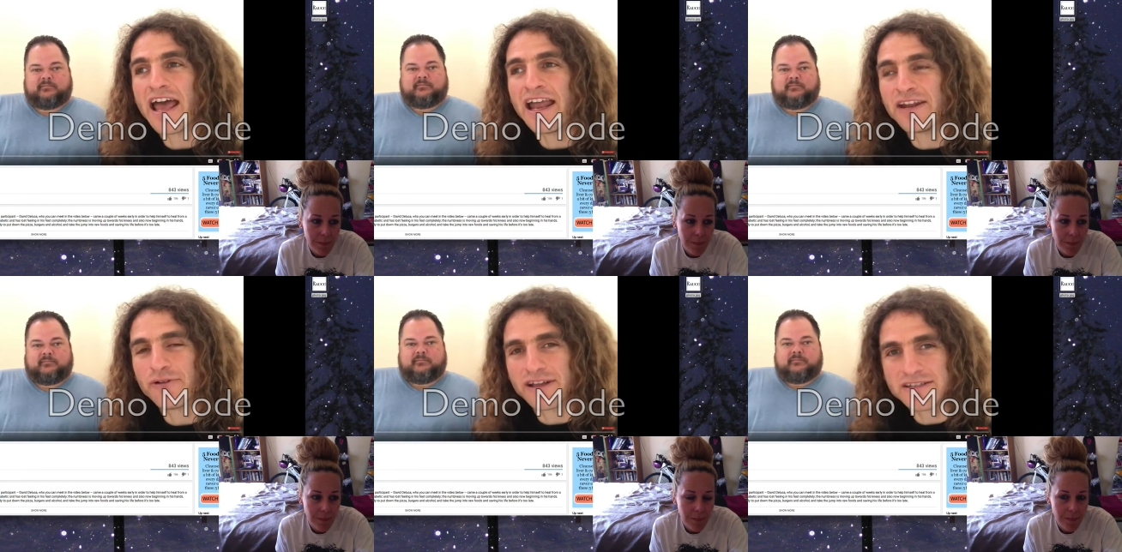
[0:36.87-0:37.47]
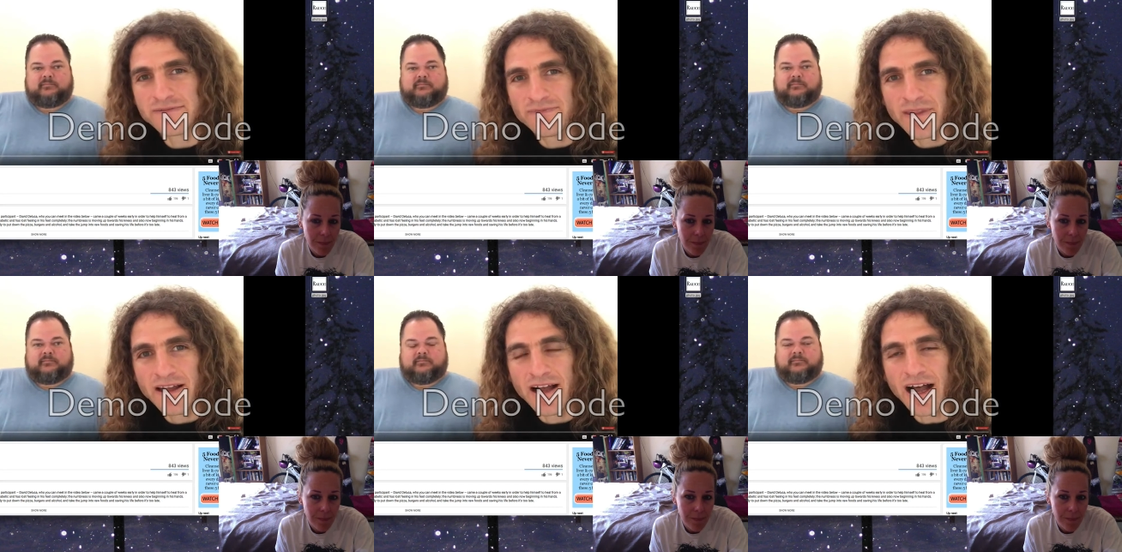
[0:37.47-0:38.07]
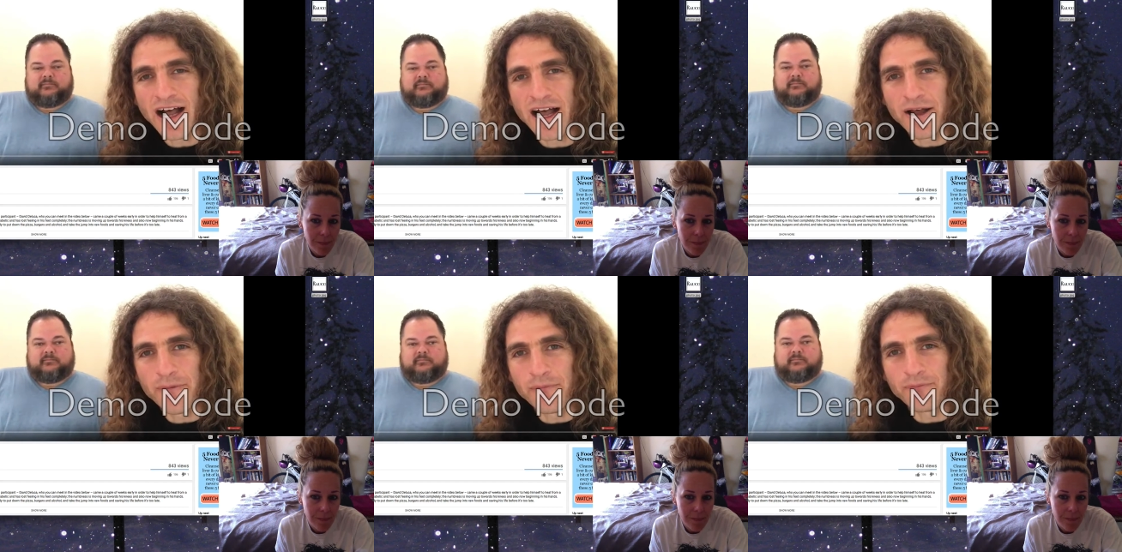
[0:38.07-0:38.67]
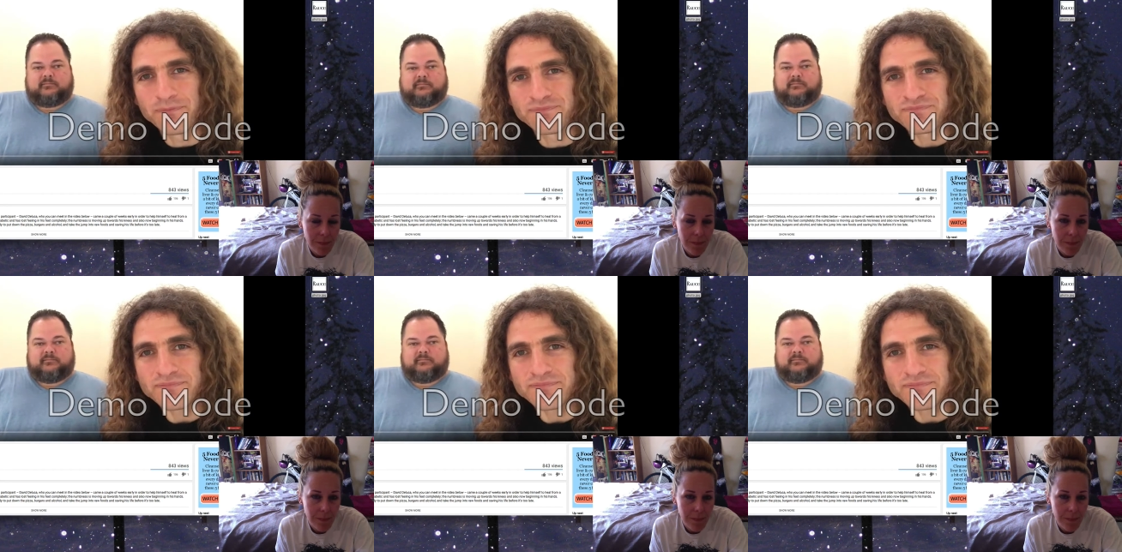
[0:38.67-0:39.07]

Speaker 1: Anyways, um,